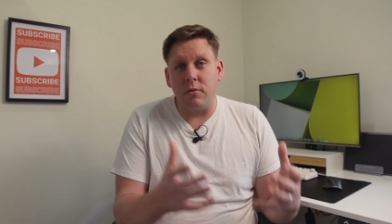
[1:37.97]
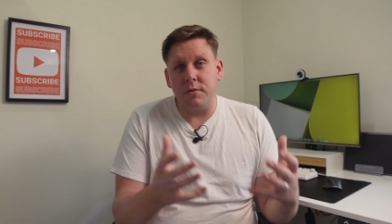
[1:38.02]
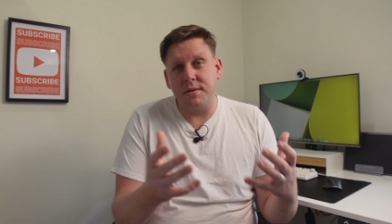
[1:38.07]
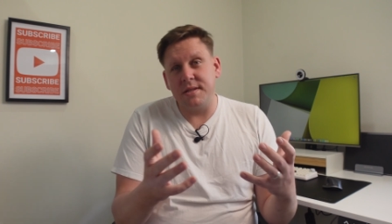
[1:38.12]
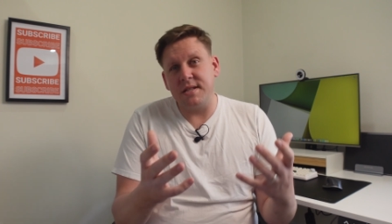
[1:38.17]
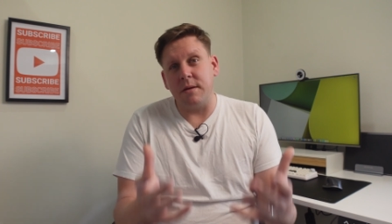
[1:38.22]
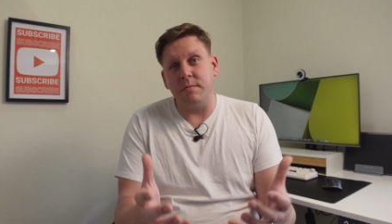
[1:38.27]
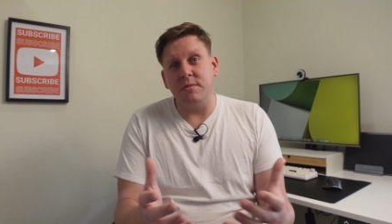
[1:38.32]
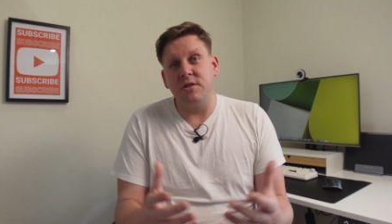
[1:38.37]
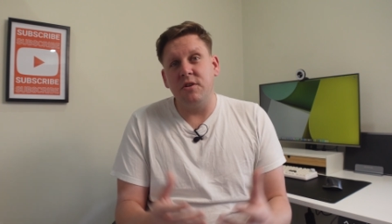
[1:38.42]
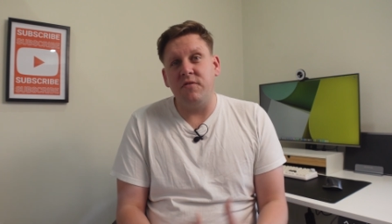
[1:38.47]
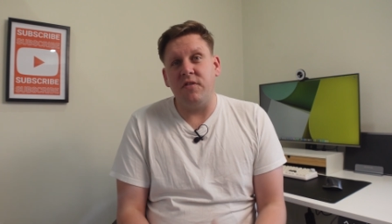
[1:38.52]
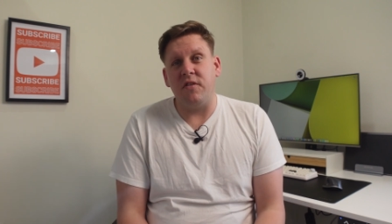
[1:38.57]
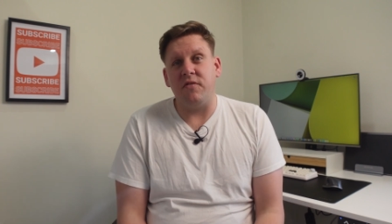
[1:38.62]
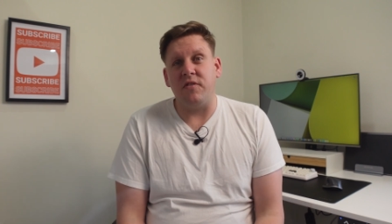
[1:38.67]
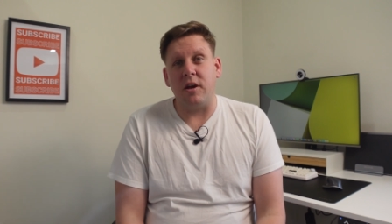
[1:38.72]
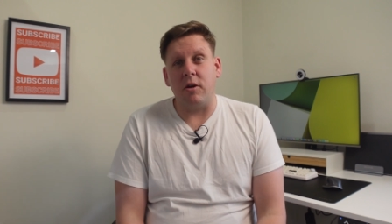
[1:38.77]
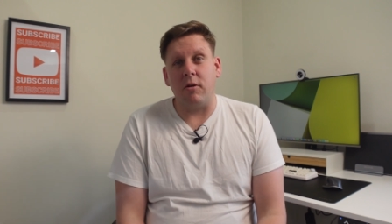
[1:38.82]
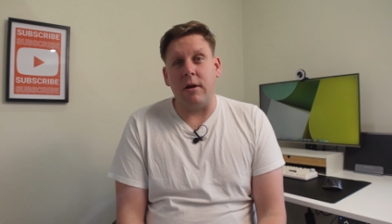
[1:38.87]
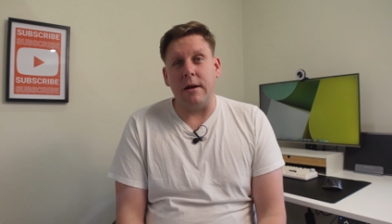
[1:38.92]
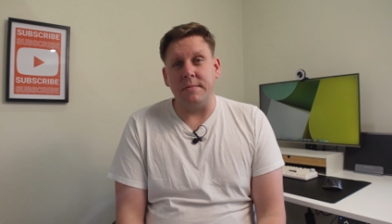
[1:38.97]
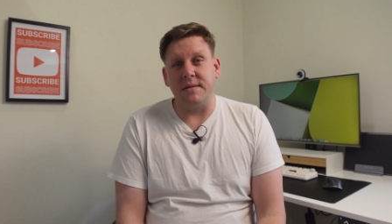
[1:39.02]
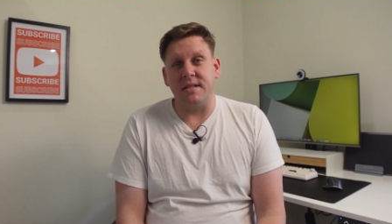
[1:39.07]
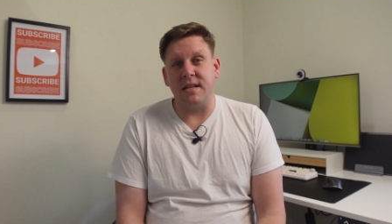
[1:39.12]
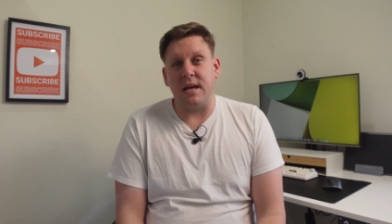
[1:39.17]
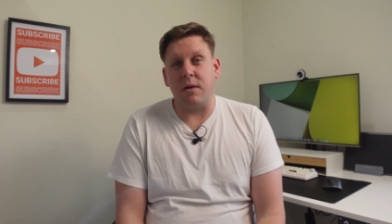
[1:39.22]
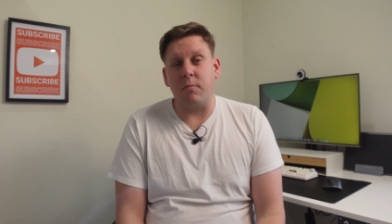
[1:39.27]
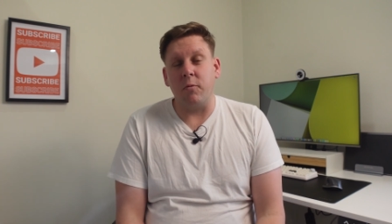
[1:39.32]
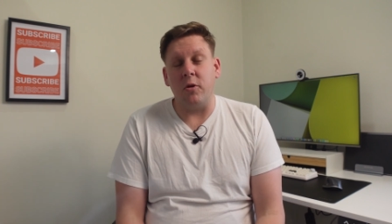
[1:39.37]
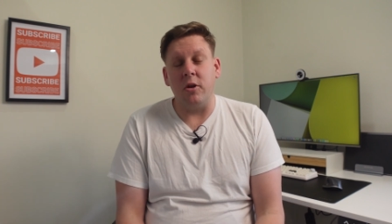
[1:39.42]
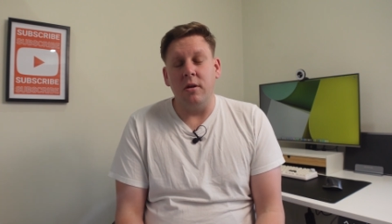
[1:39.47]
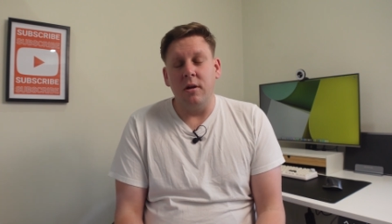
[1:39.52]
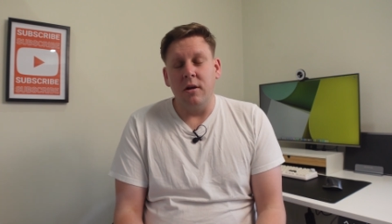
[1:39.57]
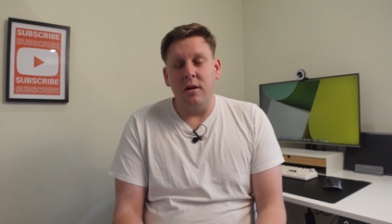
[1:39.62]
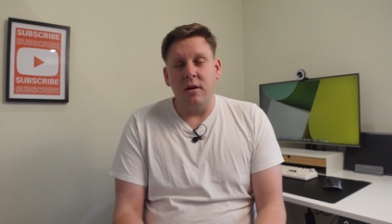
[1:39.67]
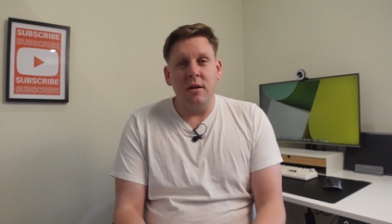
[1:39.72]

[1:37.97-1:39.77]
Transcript: or sub 250 gram segment,